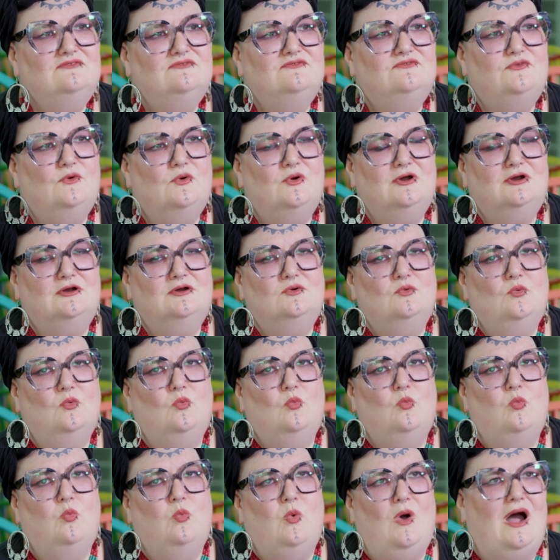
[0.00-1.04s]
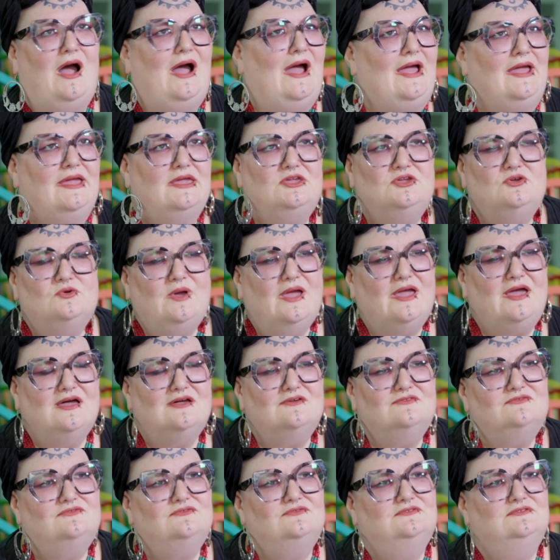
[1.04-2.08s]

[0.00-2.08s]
for why you have